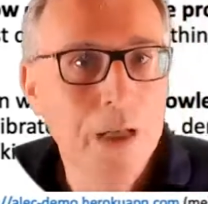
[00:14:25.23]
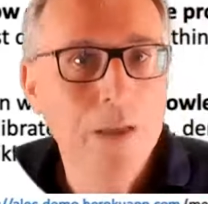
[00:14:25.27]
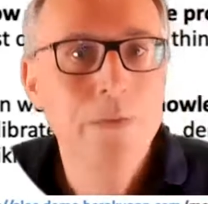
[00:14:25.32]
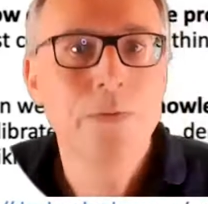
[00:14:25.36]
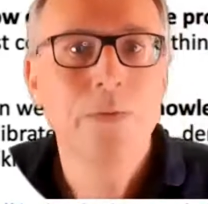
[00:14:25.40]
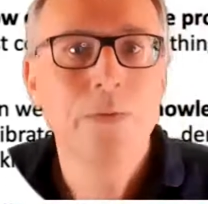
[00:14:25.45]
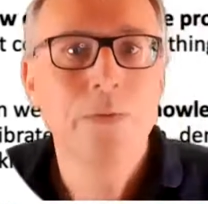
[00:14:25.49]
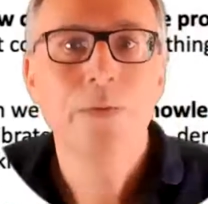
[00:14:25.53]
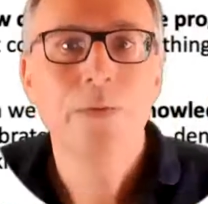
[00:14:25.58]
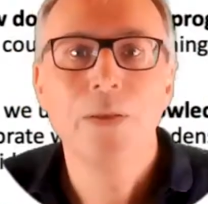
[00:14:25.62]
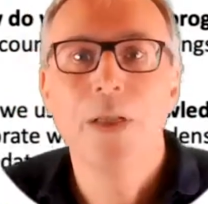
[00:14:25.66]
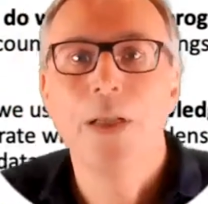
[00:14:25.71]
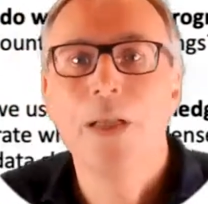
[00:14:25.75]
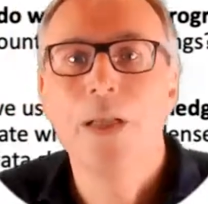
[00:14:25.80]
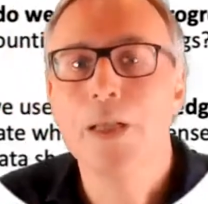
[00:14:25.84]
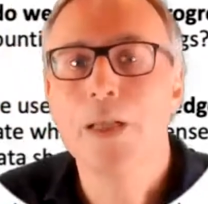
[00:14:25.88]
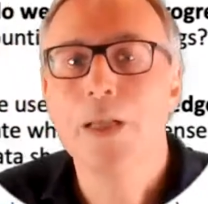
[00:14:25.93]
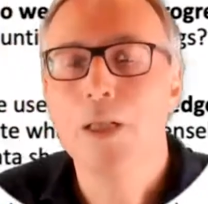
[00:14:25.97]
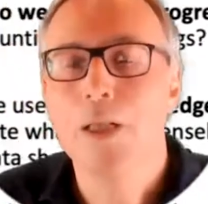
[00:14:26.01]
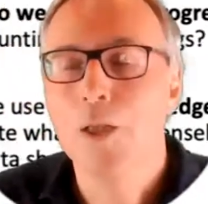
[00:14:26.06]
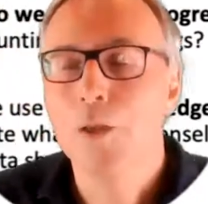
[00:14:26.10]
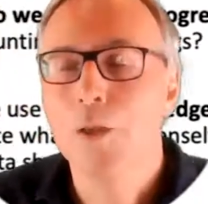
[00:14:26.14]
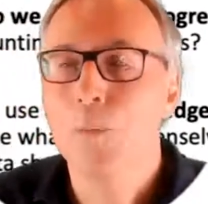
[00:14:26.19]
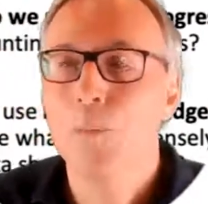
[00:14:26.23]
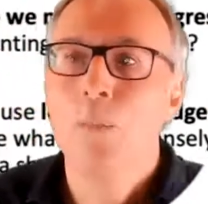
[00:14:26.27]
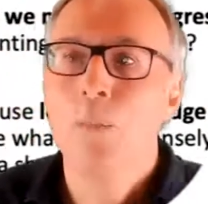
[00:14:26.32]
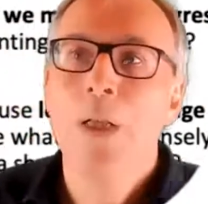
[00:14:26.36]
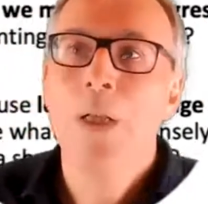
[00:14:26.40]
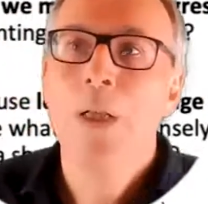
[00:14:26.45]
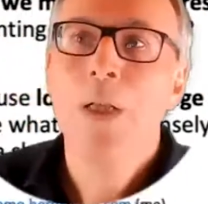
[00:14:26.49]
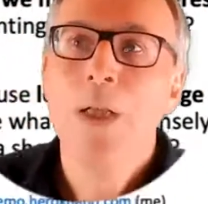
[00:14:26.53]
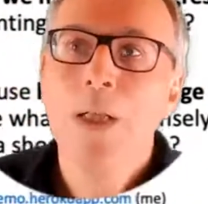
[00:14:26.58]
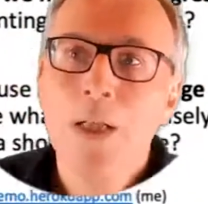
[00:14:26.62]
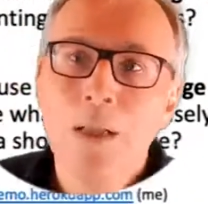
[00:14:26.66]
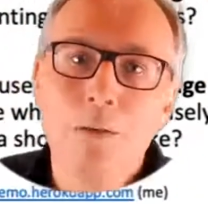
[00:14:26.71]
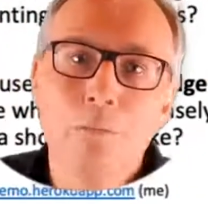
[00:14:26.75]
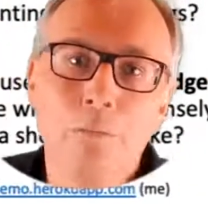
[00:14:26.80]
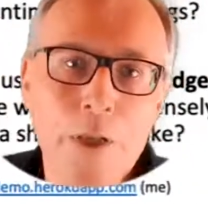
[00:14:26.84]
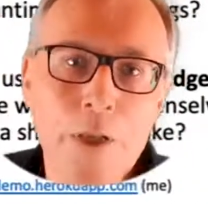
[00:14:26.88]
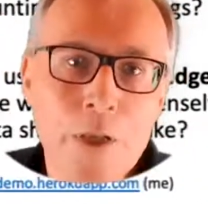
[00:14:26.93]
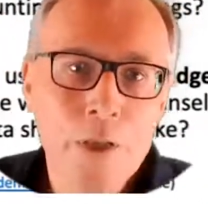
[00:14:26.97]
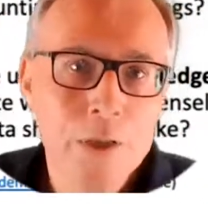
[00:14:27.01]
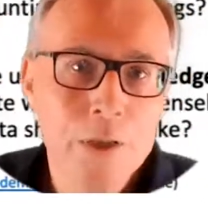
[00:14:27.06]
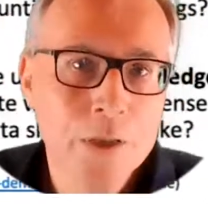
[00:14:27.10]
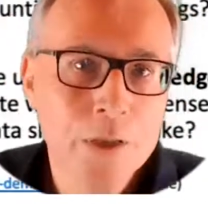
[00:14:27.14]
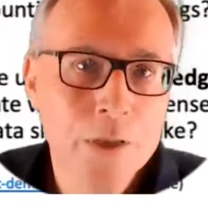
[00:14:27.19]
Um, richness of
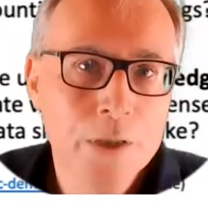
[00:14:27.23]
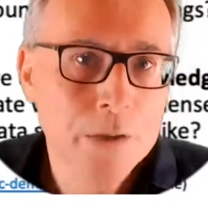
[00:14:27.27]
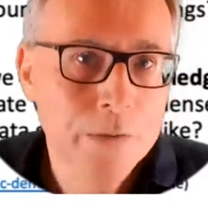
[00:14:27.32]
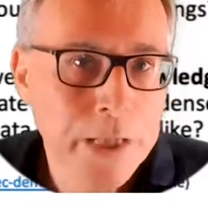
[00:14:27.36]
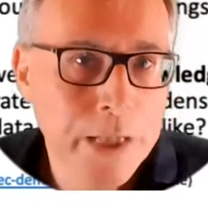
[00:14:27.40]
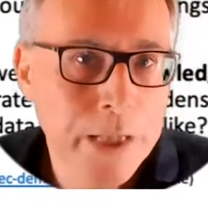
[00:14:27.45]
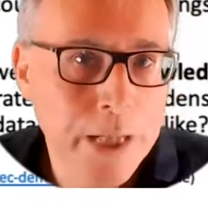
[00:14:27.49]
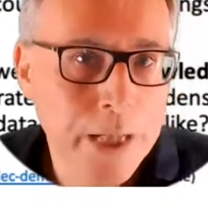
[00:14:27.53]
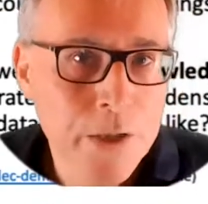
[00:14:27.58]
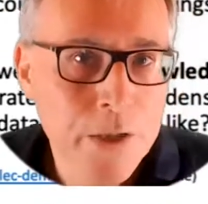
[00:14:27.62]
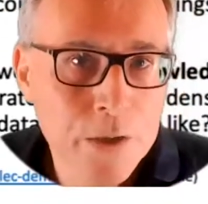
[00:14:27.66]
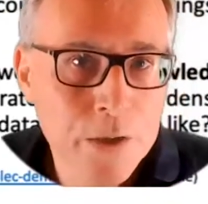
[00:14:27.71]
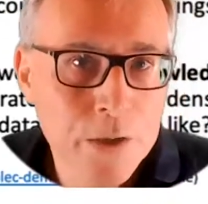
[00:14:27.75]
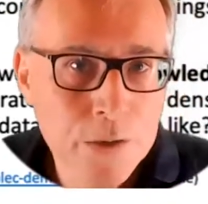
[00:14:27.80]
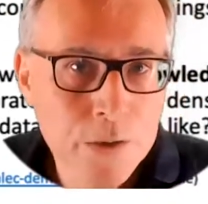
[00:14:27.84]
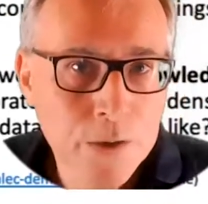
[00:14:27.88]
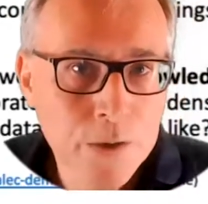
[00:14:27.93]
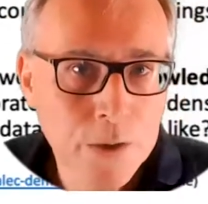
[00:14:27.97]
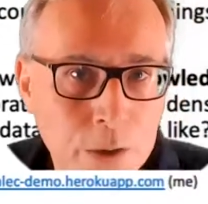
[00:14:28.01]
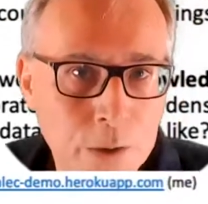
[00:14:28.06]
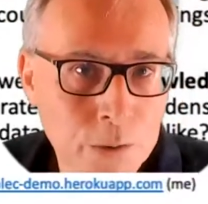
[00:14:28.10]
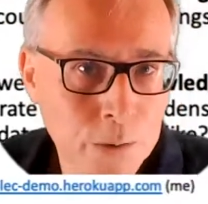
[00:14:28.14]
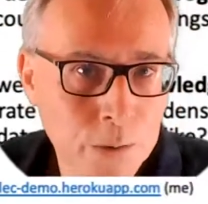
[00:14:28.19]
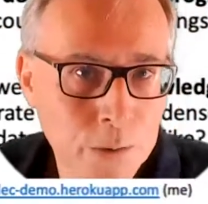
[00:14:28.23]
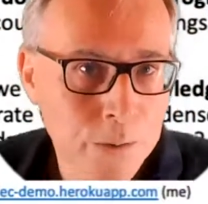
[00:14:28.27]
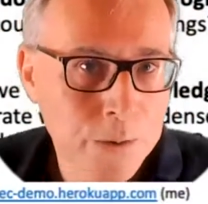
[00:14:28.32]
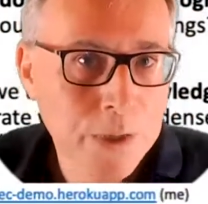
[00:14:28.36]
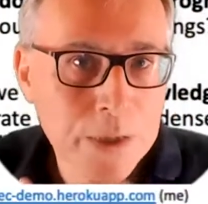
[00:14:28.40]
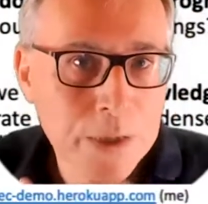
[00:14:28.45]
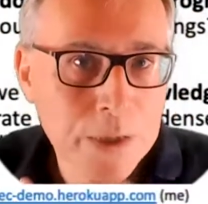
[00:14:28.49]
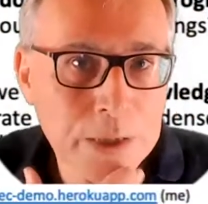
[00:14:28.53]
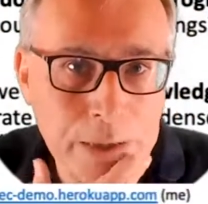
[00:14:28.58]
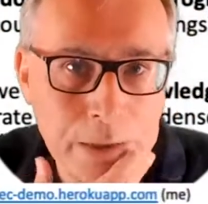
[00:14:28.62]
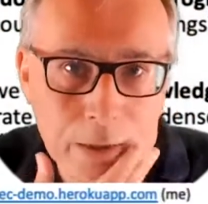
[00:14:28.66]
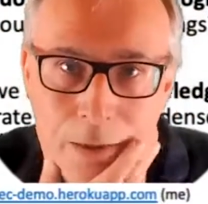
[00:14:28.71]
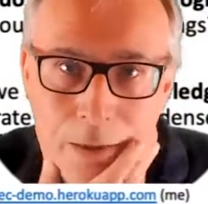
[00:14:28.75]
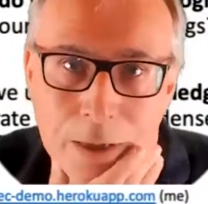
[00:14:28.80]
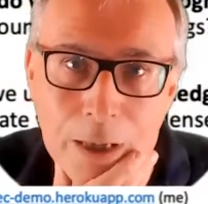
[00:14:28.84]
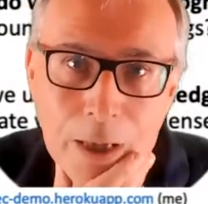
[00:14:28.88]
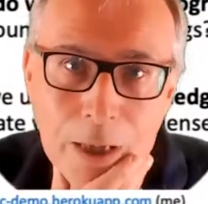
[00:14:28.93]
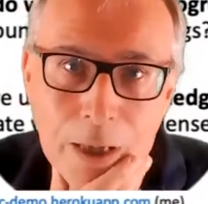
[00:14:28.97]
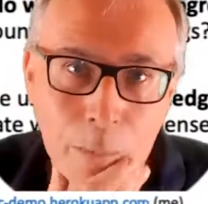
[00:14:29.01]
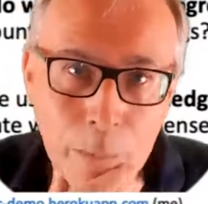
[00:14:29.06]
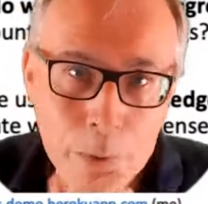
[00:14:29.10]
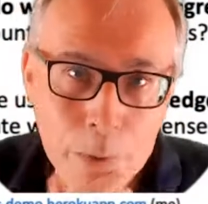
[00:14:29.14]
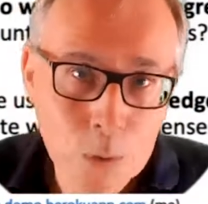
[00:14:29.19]
connections, those sorts of things, uh, which
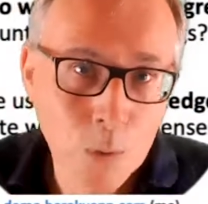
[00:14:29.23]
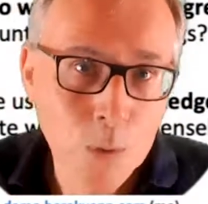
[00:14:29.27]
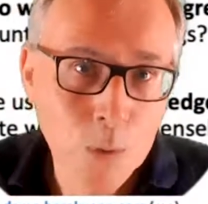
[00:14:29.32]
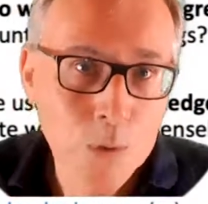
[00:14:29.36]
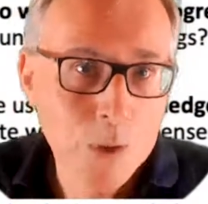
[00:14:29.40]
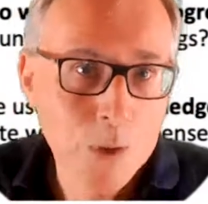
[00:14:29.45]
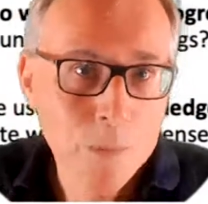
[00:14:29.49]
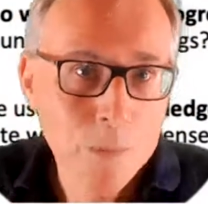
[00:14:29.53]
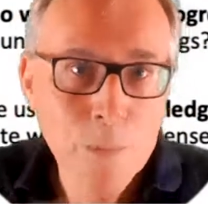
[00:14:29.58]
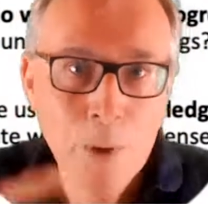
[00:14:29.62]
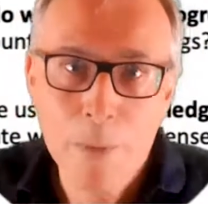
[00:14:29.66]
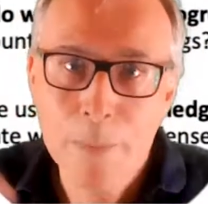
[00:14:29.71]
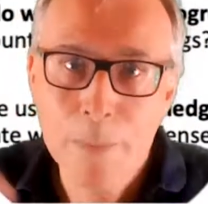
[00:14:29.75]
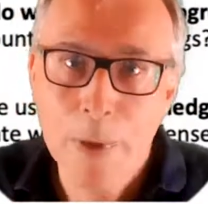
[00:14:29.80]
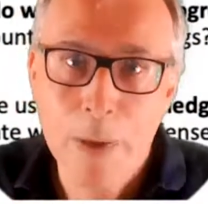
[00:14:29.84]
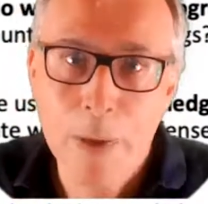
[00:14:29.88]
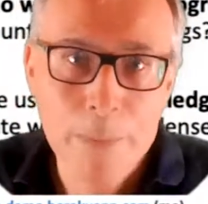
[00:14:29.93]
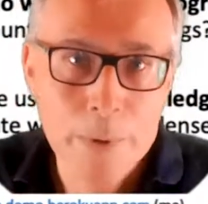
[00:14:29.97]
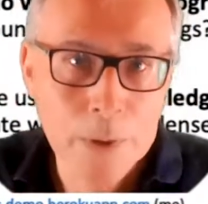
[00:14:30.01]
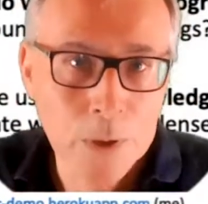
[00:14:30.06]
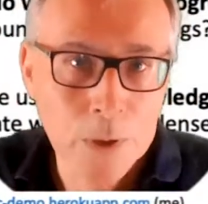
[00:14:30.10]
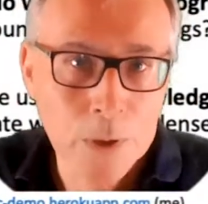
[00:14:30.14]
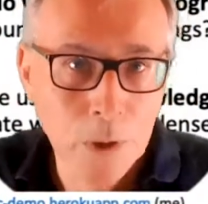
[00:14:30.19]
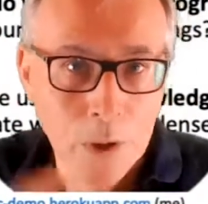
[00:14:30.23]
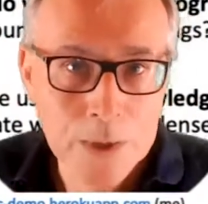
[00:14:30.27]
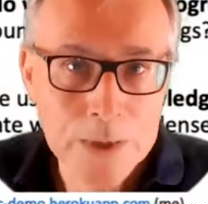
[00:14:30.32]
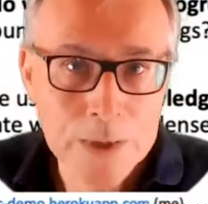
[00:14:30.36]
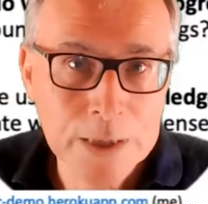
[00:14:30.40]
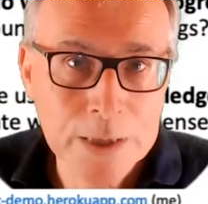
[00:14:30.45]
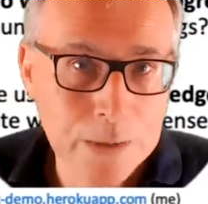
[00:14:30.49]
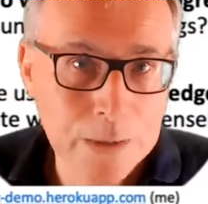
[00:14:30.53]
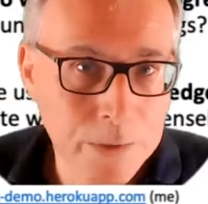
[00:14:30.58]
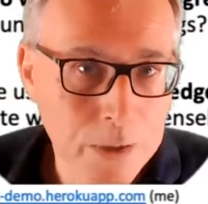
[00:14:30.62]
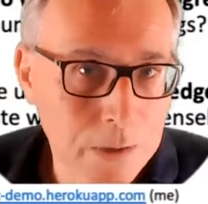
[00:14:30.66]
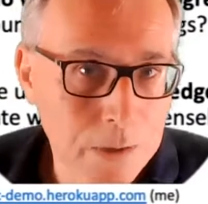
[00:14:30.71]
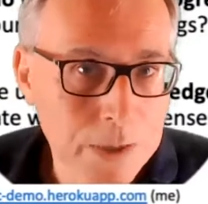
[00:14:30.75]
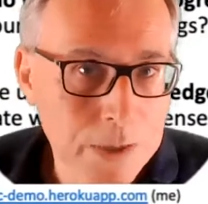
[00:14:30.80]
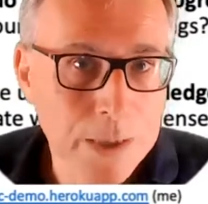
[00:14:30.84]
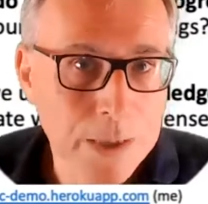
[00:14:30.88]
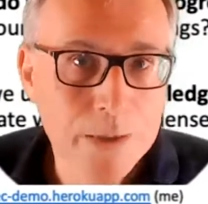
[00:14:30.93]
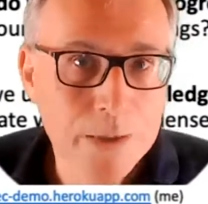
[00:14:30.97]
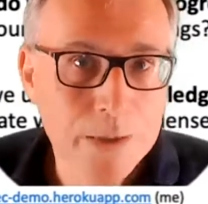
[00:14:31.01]
also pop up in lots of different contexts.